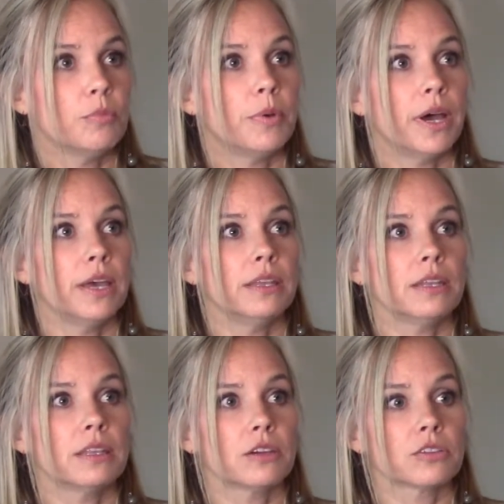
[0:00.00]
But
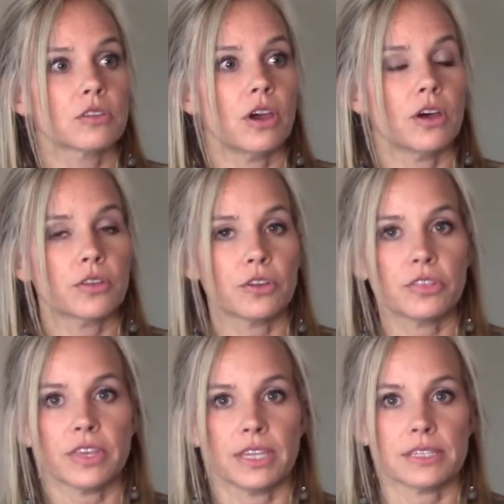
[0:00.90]
there's other
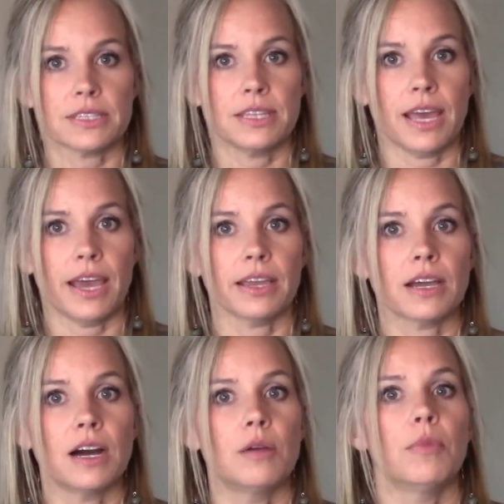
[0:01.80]
things that
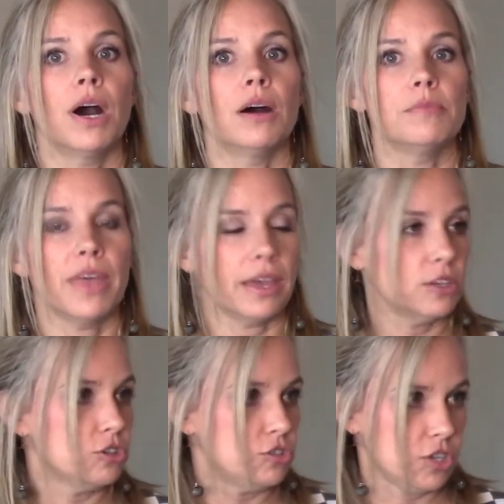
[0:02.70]
come up that
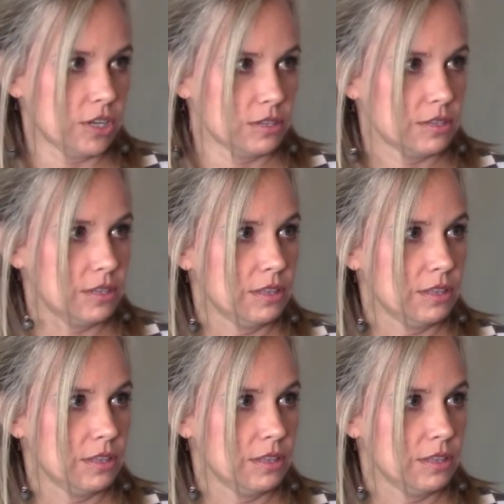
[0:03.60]
you just,